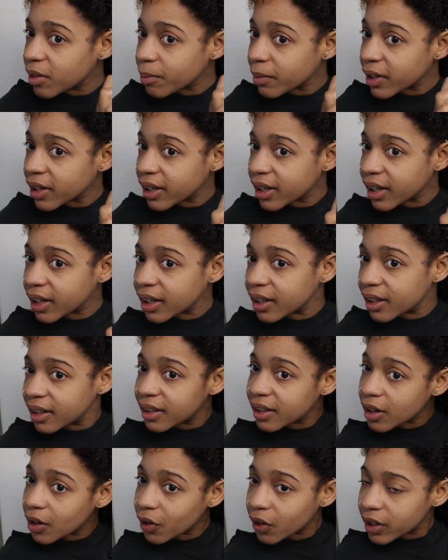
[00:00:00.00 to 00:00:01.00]
my
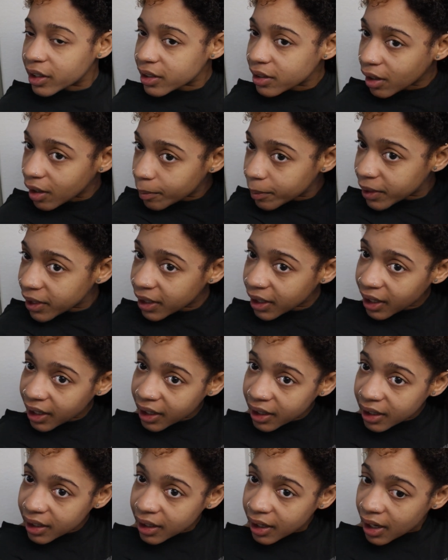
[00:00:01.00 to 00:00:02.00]
non-dominant
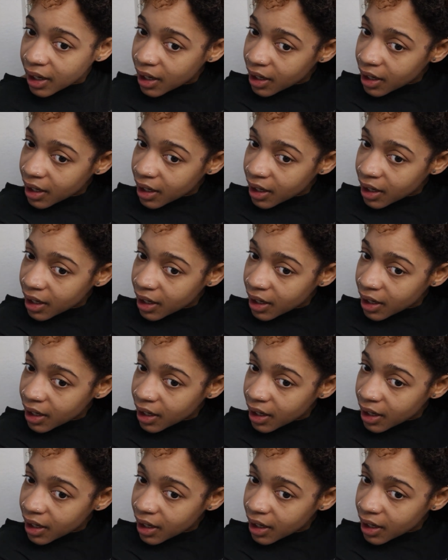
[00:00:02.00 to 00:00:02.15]
hand